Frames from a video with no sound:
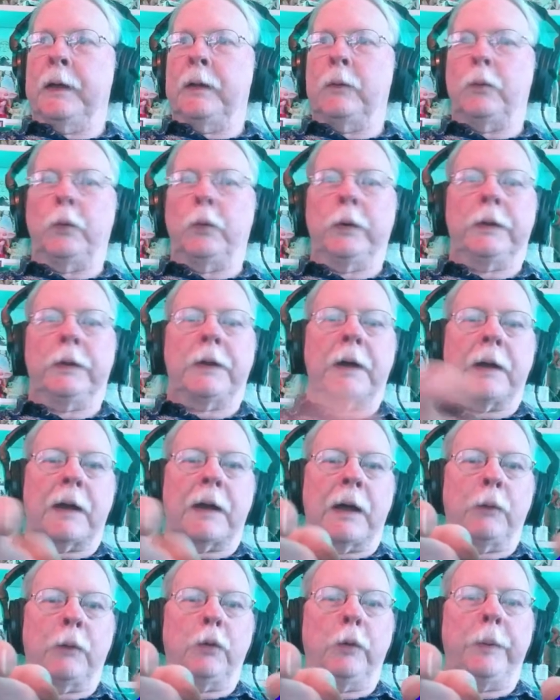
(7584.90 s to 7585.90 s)
with that,
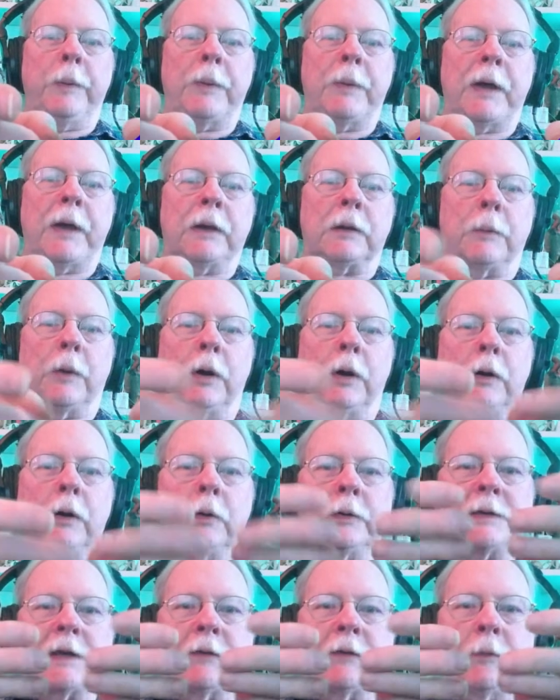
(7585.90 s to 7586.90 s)
I will be back tomorrow,
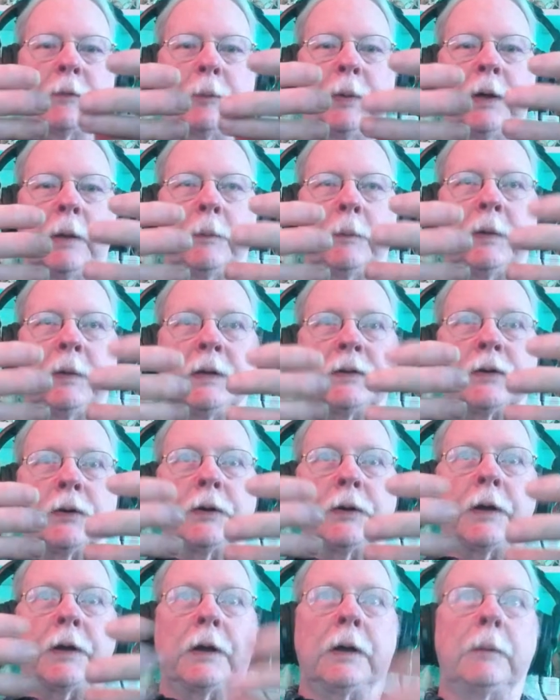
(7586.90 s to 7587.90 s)
7 p.m. Eastern
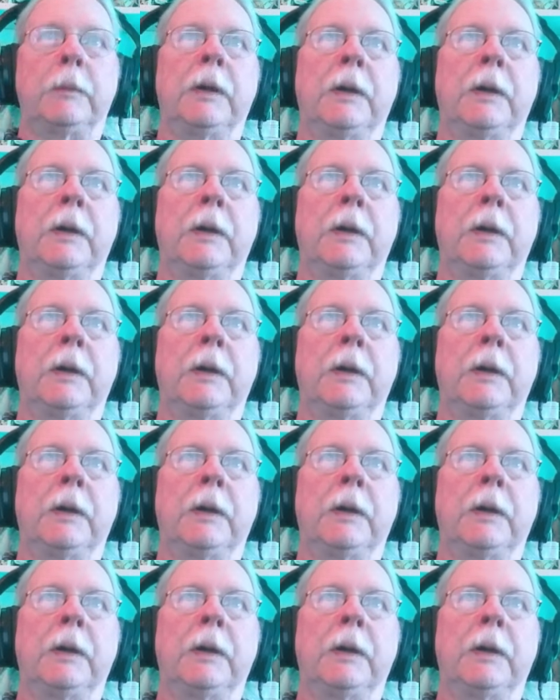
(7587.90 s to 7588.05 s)
Time.